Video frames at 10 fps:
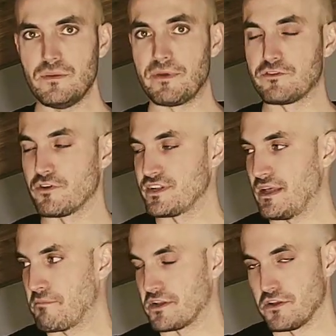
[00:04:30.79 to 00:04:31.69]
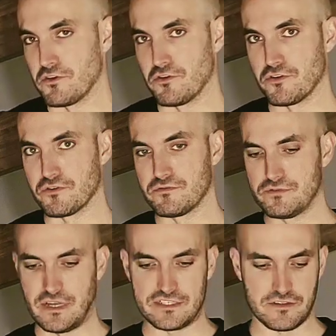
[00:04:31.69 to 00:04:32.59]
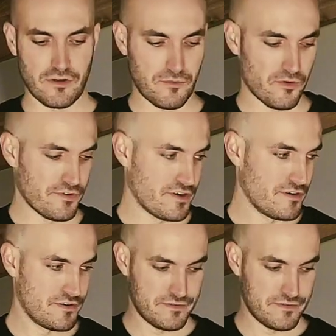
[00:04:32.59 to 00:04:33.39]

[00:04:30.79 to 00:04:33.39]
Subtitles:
but you're tapping the yo-yo as it comes over,